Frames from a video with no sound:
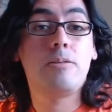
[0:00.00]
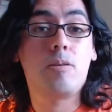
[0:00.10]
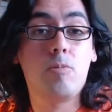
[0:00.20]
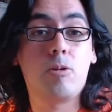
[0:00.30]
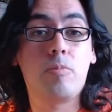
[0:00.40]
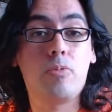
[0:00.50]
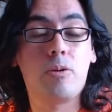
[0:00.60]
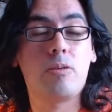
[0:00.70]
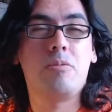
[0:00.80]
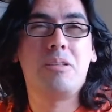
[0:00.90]
are more
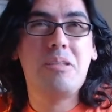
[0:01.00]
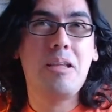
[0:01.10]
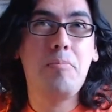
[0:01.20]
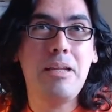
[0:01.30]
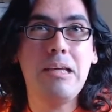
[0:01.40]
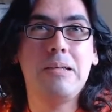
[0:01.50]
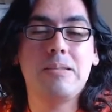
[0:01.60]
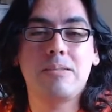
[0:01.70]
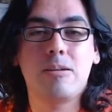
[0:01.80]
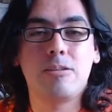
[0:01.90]
important, which
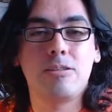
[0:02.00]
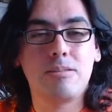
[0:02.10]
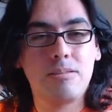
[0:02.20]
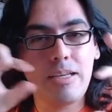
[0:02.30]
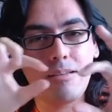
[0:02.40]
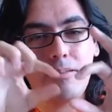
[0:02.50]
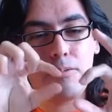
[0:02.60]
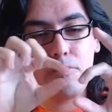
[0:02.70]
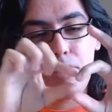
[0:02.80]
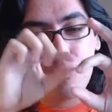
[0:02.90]
thumbnails are just like
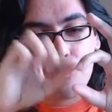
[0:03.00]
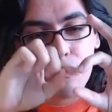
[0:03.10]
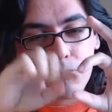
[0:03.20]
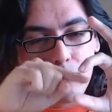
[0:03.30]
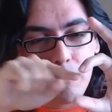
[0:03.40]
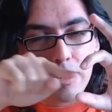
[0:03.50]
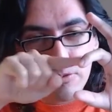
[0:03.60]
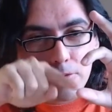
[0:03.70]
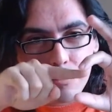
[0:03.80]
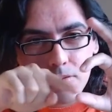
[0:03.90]
little miniature
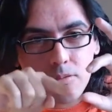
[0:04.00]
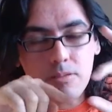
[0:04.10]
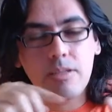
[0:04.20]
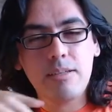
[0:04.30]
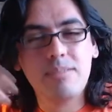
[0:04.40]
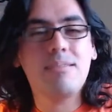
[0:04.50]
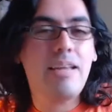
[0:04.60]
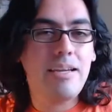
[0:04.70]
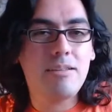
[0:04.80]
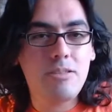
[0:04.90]
pictures, it's
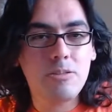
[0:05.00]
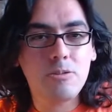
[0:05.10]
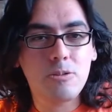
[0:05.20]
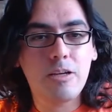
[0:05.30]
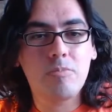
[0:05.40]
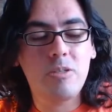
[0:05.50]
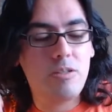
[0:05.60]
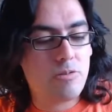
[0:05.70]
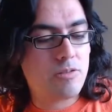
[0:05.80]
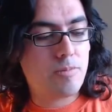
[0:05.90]
like gesture drawing, but
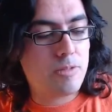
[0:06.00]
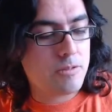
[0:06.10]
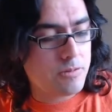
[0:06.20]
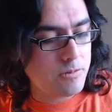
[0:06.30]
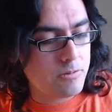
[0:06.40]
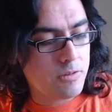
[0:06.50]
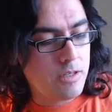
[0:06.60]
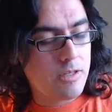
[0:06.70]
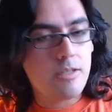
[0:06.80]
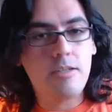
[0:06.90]
you use thumbnails to,
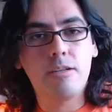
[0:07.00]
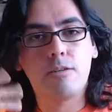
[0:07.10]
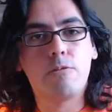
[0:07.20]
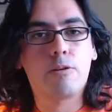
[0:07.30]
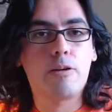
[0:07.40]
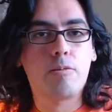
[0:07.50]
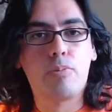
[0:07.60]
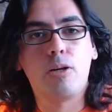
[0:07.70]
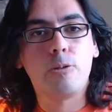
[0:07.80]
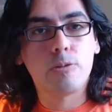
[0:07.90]
figure out a
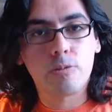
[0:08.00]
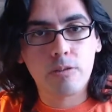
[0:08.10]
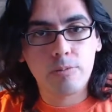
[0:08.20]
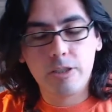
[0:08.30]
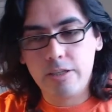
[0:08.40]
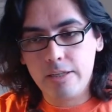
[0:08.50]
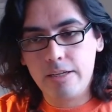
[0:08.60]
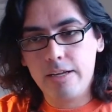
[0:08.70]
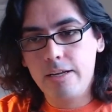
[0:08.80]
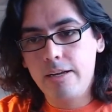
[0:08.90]
pose or some shit like
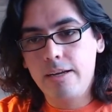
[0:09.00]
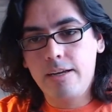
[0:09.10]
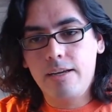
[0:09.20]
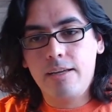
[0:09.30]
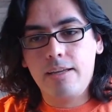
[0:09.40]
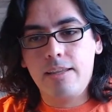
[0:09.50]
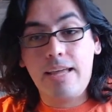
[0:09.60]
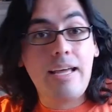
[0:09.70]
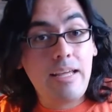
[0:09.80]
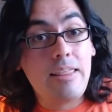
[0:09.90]
that.
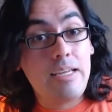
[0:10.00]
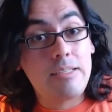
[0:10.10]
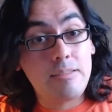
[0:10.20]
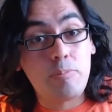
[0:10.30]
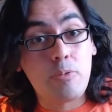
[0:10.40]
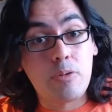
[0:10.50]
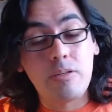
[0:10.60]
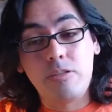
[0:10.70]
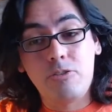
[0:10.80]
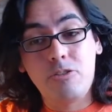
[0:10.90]
That I think is
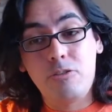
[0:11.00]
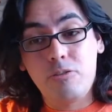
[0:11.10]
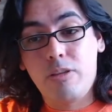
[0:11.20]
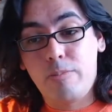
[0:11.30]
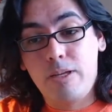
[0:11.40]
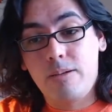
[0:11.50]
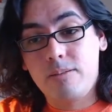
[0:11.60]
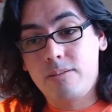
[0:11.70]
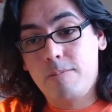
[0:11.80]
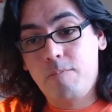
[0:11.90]
important. You should do
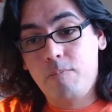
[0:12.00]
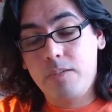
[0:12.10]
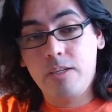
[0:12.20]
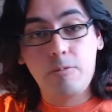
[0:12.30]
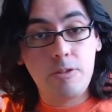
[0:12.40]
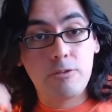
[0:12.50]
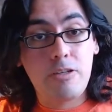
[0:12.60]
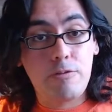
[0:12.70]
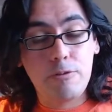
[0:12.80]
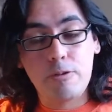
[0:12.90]
thumbnails, when you're
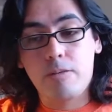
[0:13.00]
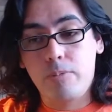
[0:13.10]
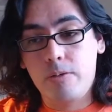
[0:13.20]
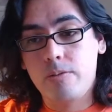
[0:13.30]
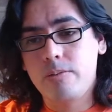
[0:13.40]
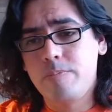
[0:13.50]
trying to figure out a pose.